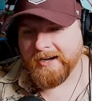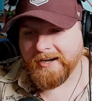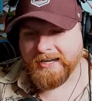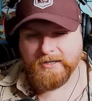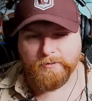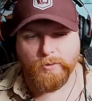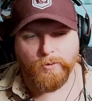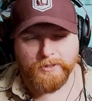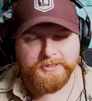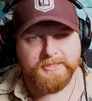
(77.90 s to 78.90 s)
And of
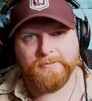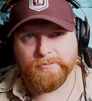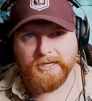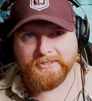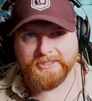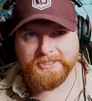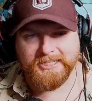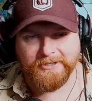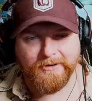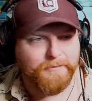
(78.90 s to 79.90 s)
course, browser
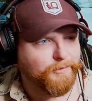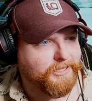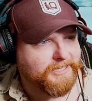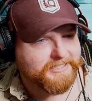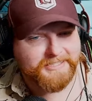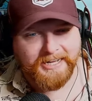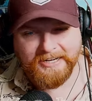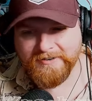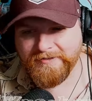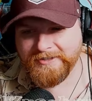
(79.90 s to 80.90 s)
channel. I'm really
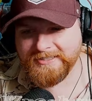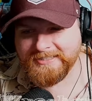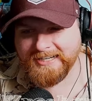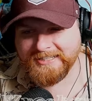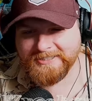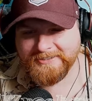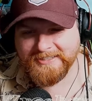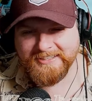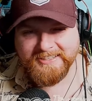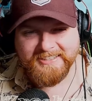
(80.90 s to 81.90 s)
excited for this,
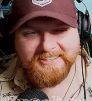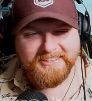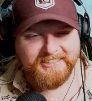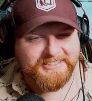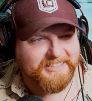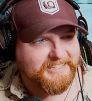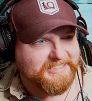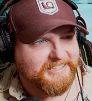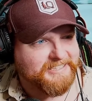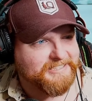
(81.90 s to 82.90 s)
actually, because like I
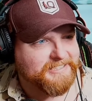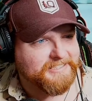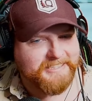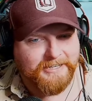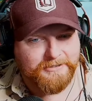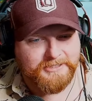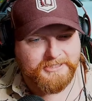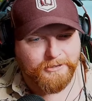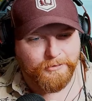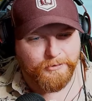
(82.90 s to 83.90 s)
said, this just sounds
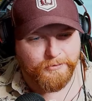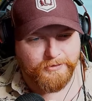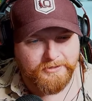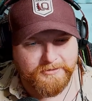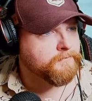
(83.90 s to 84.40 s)
so cool.